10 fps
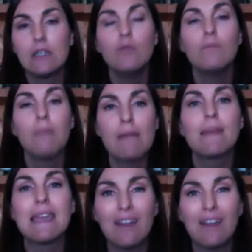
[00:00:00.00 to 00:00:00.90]
might be
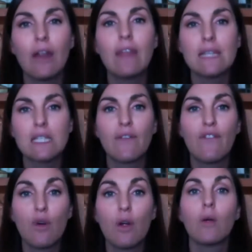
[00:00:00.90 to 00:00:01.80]
hearing this
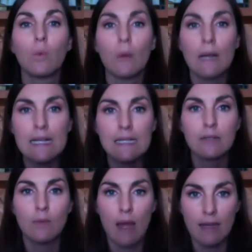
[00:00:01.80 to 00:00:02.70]
for a reason
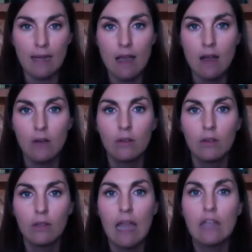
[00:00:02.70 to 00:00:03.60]
right now.
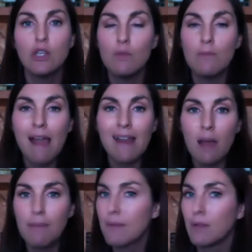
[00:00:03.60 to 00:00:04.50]
And you might
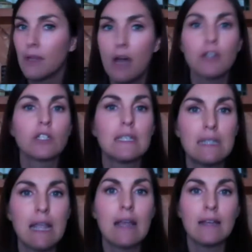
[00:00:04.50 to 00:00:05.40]
not be able to
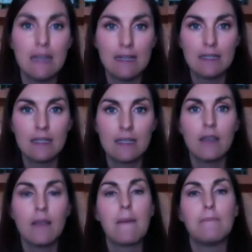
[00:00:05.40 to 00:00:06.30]
understand it,
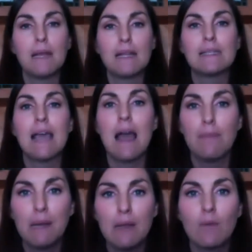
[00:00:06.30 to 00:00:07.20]
but it's
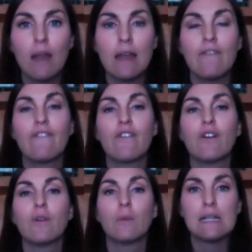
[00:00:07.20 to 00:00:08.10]
happening right now for a
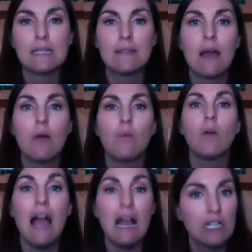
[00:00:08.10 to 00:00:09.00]
reason that will
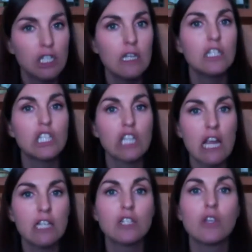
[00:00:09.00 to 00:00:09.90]
actually
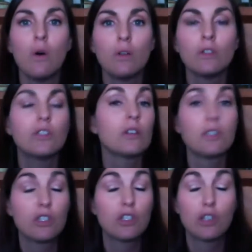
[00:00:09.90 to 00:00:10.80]
change the whole
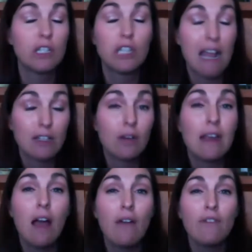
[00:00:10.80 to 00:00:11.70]

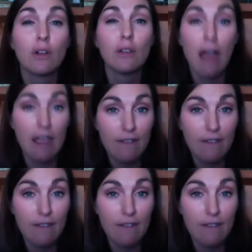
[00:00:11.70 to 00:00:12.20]
trajectory of your life.